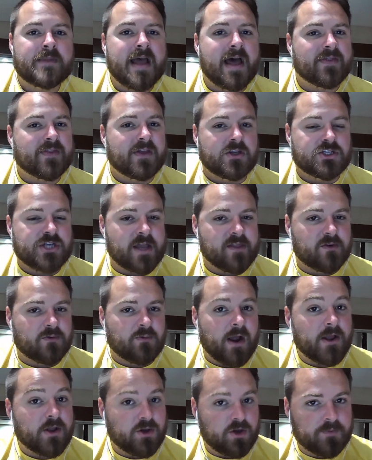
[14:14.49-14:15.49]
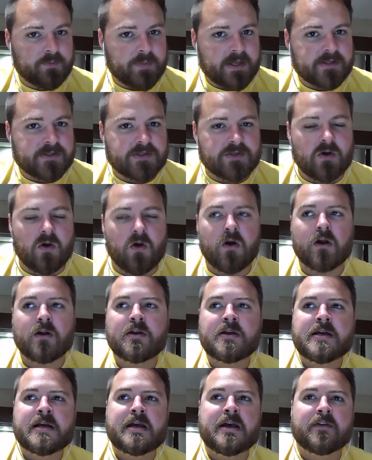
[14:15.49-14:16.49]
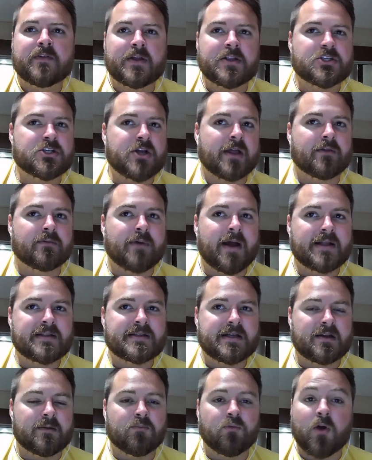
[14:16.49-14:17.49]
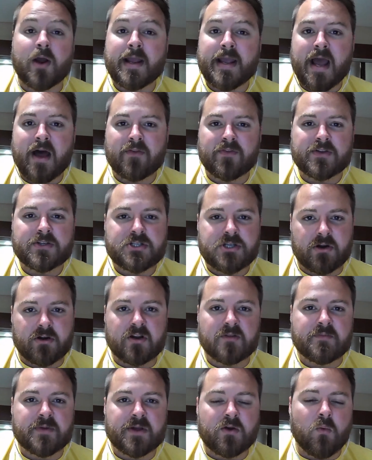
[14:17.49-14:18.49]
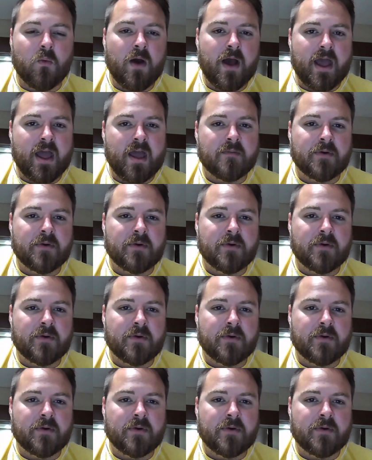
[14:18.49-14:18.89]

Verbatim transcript: I think Jaylen Wright could be a star. I think Jaylen Wright's going to break out this year in a big way,